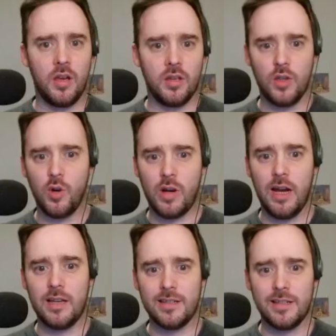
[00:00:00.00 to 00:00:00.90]
Yo
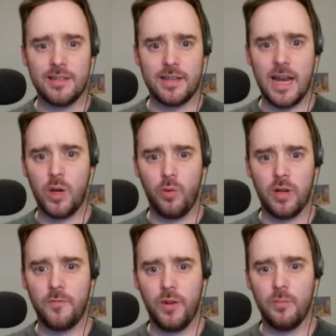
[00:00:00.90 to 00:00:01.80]
guys, and it's again a win
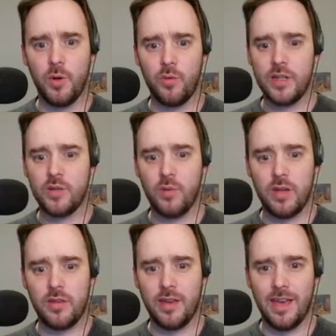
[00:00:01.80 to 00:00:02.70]
for the marines
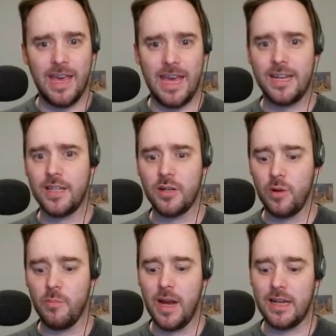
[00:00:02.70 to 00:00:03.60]
with 18
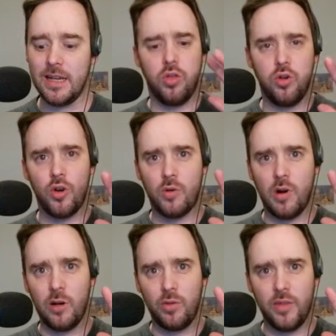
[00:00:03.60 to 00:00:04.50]
remaining. Third
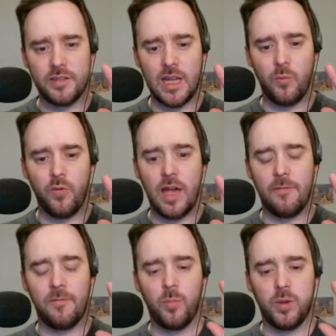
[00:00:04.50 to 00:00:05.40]
round, this time we
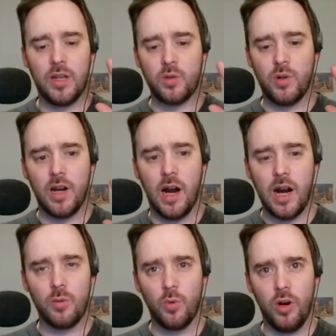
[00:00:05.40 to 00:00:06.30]
have +1
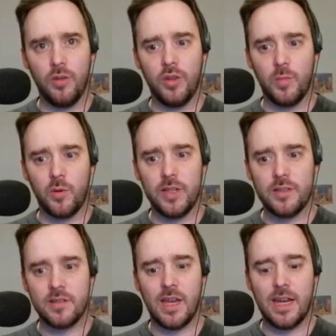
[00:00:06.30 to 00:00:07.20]
armor on the
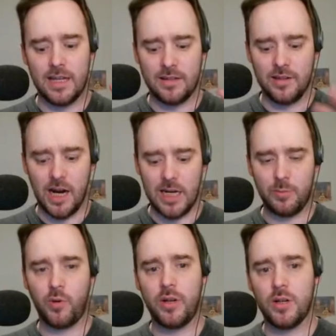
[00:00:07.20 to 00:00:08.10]
marines against
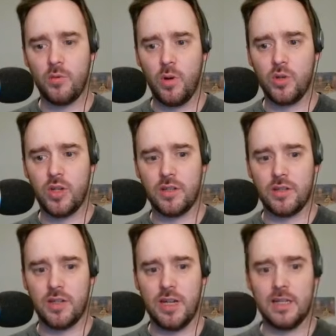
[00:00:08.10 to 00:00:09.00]
unupgraded roaches.
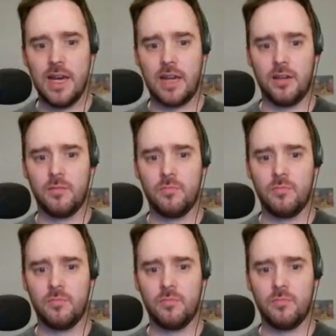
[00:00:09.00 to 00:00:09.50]
Attack.